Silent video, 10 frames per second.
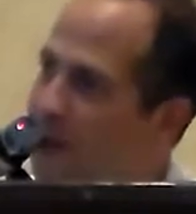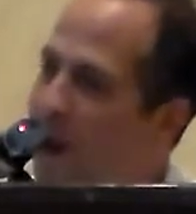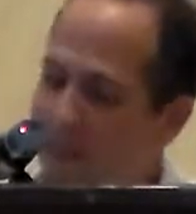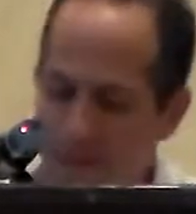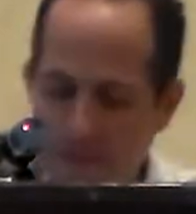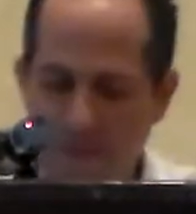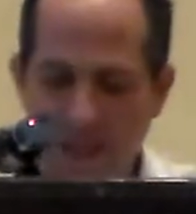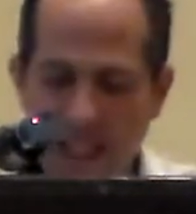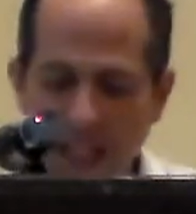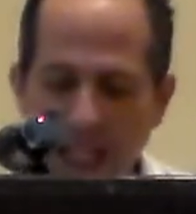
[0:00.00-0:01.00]
you're up.
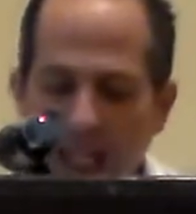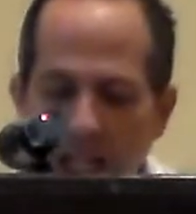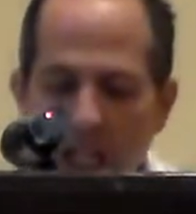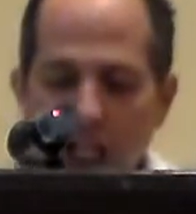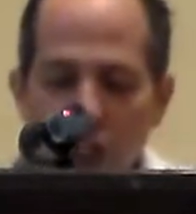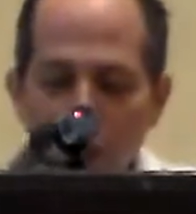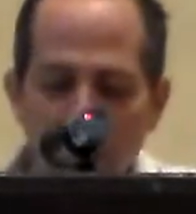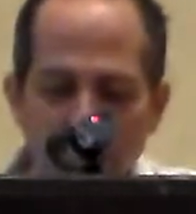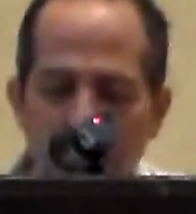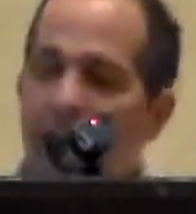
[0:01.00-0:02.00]

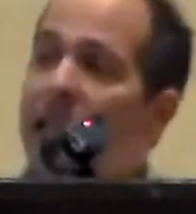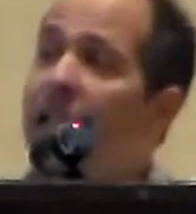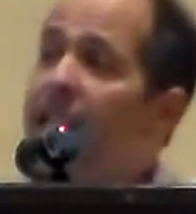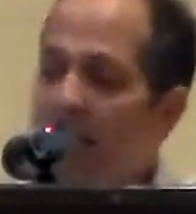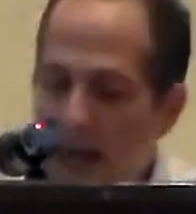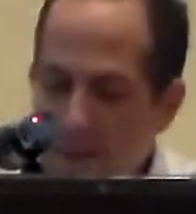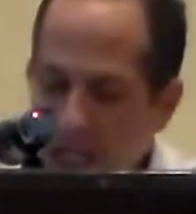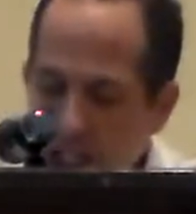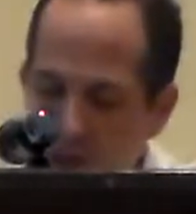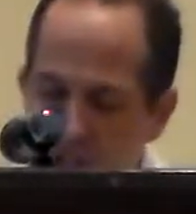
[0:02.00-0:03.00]
You attended an
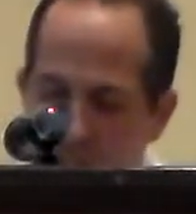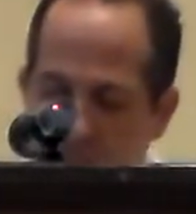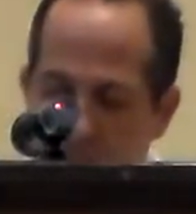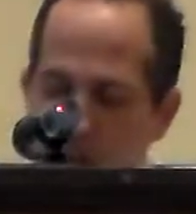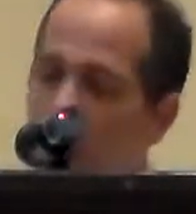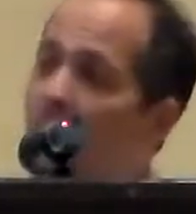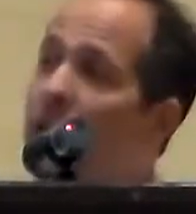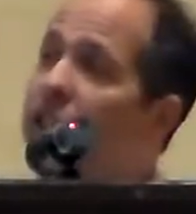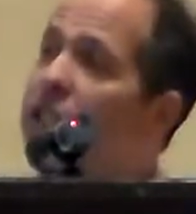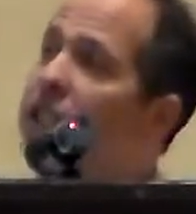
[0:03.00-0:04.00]
examination discovery
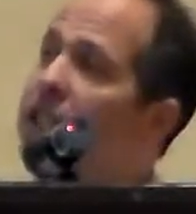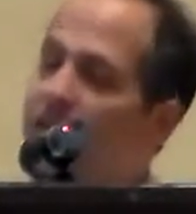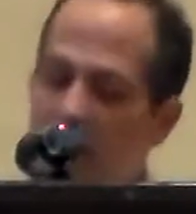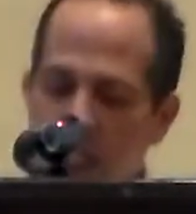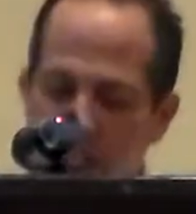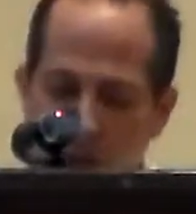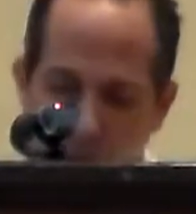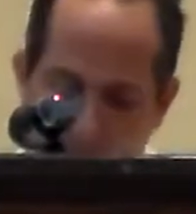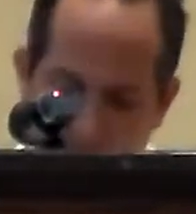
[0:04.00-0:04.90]
August the 17th,